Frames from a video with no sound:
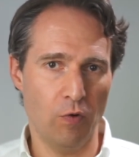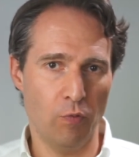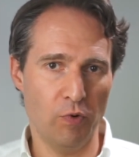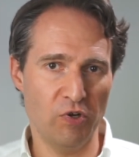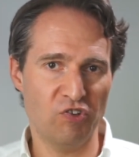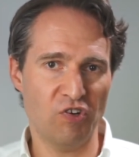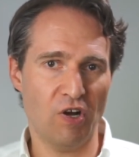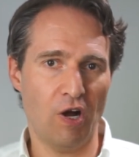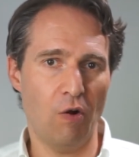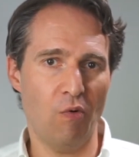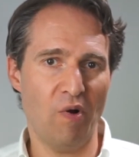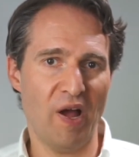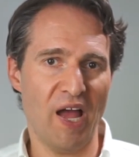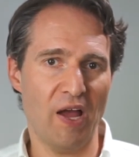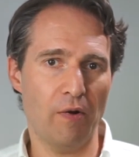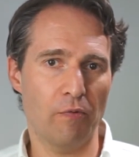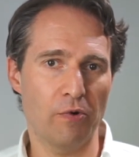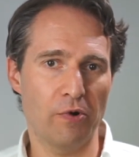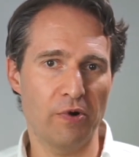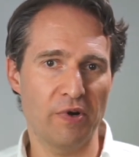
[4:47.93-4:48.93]
which
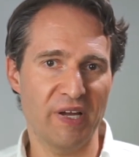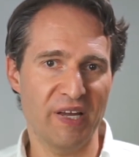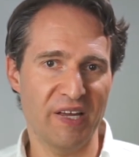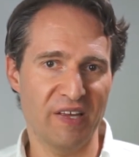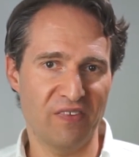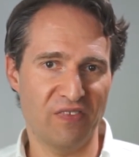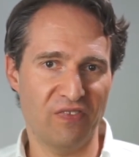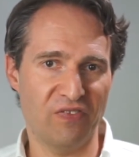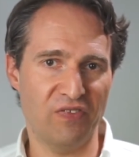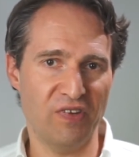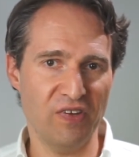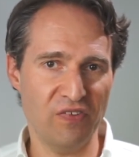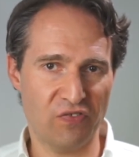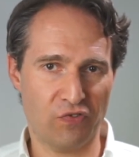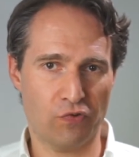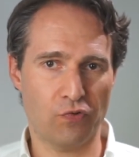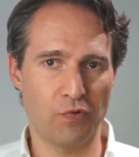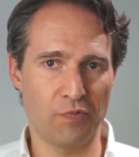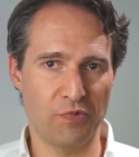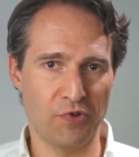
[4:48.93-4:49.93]
however is
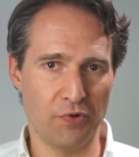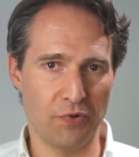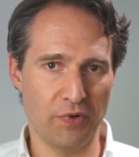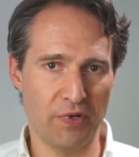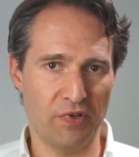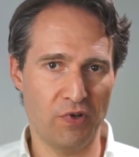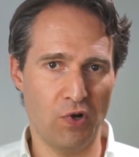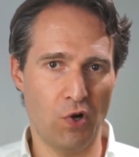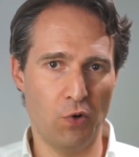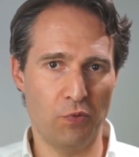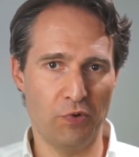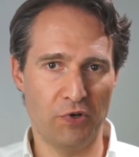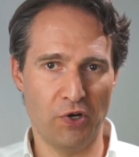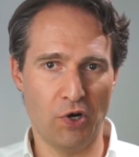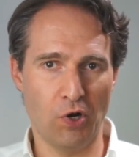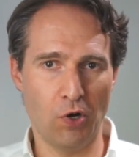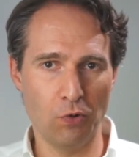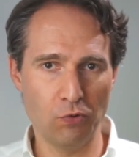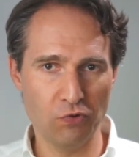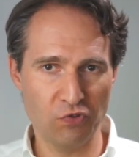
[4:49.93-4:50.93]
distributed over the
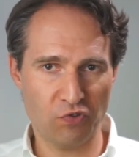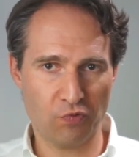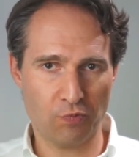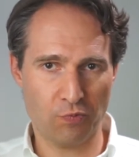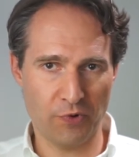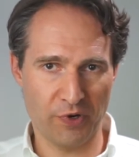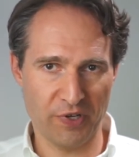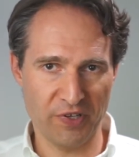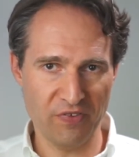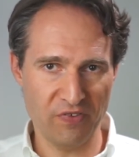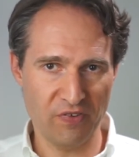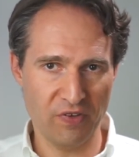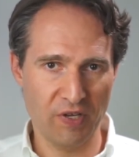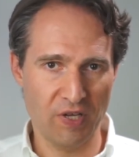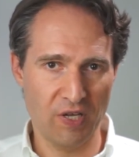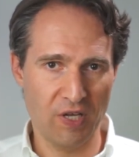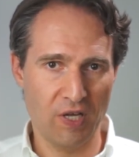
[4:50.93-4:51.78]
whole sprint,